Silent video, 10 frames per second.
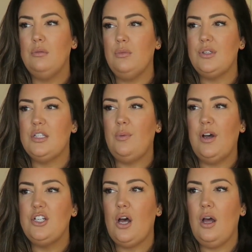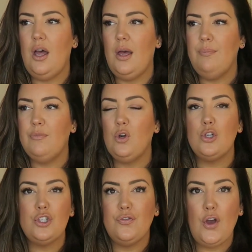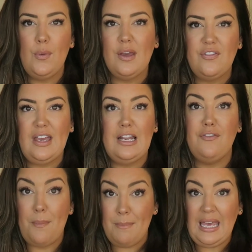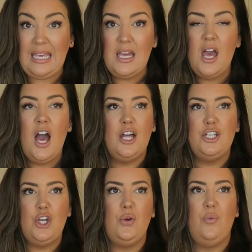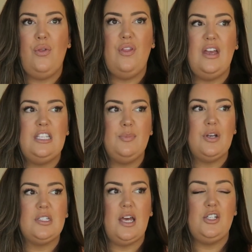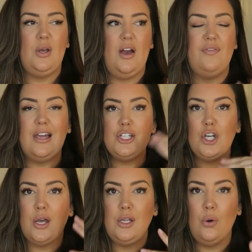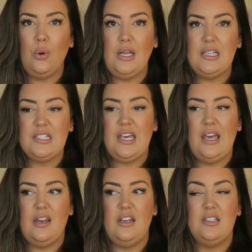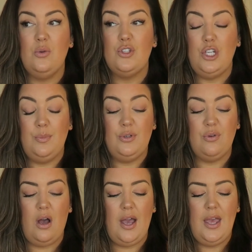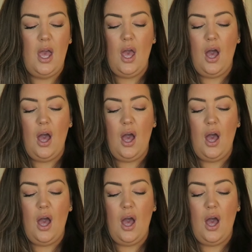what's the word, claustrophobic feeling for me. And I don't know whether that is because I do have that shinier, oilier skin and it's not super dry.